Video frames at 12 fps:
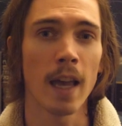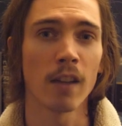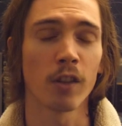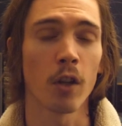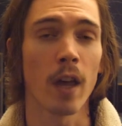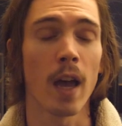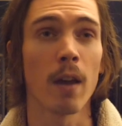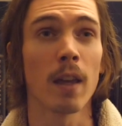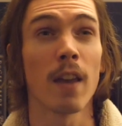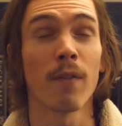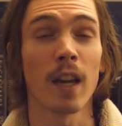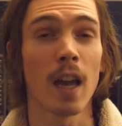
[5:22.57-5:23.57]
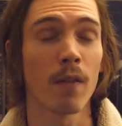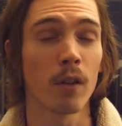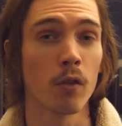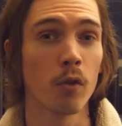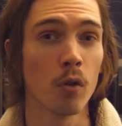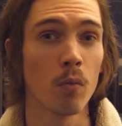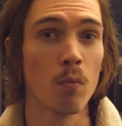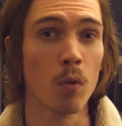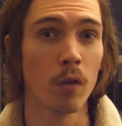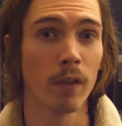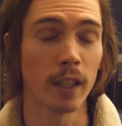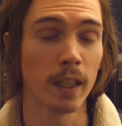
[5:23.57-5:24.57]
So that if I ever do
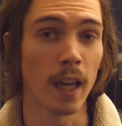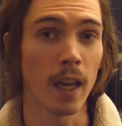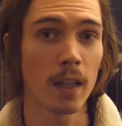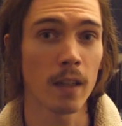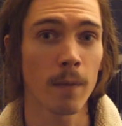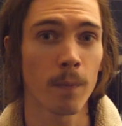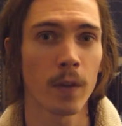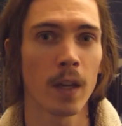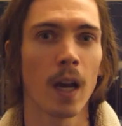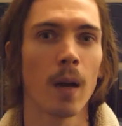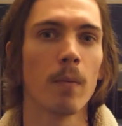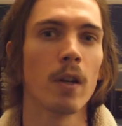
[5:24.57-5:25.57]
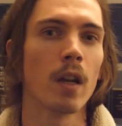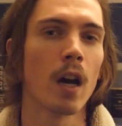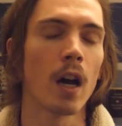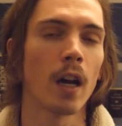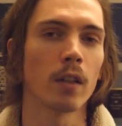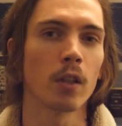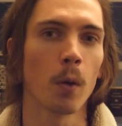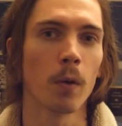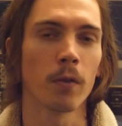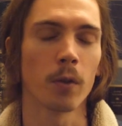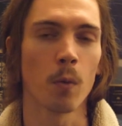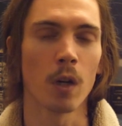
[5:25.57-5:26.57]
move again, I'm not
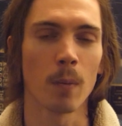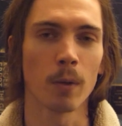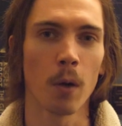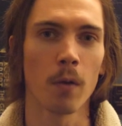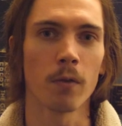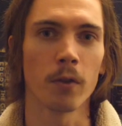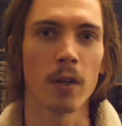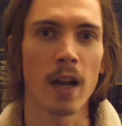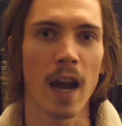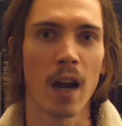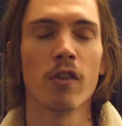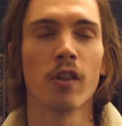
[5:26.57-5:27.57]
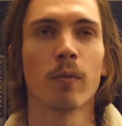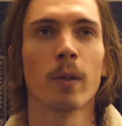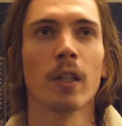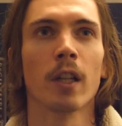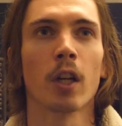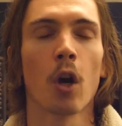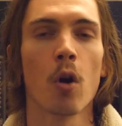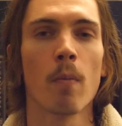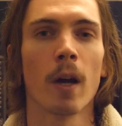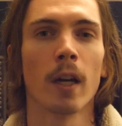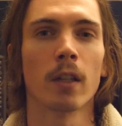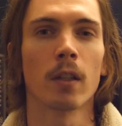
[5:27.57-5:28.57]
going through what I'm going through now, just being like, oh
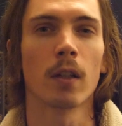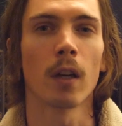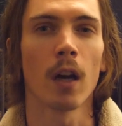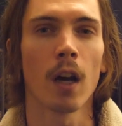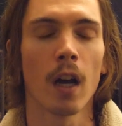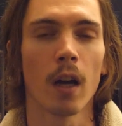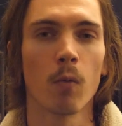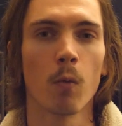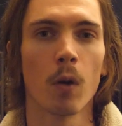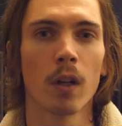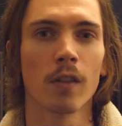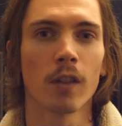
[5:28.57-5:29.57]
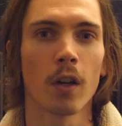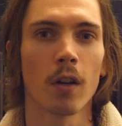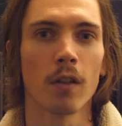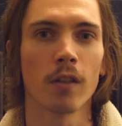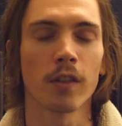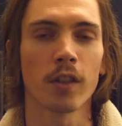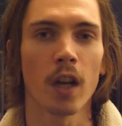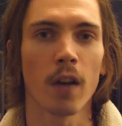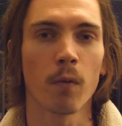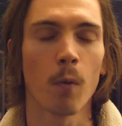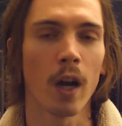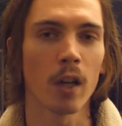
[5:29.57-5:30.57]
my God, what is all this
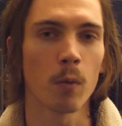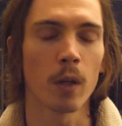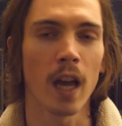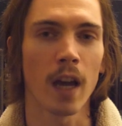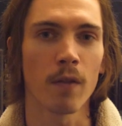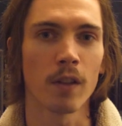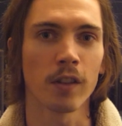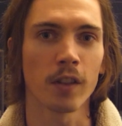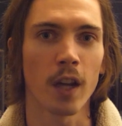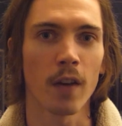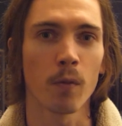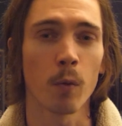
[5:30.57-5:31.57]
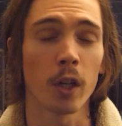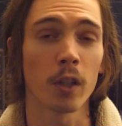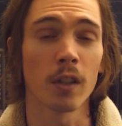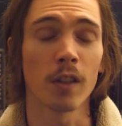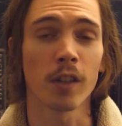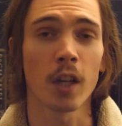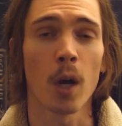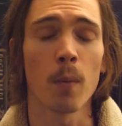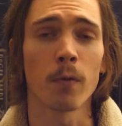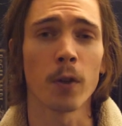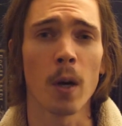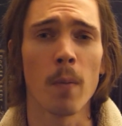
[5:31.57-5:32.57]
stuff? Why do we have this stuff? Where did this
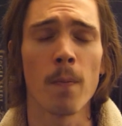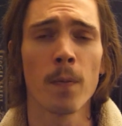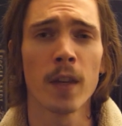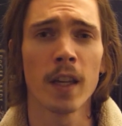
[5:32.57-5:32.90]
come from?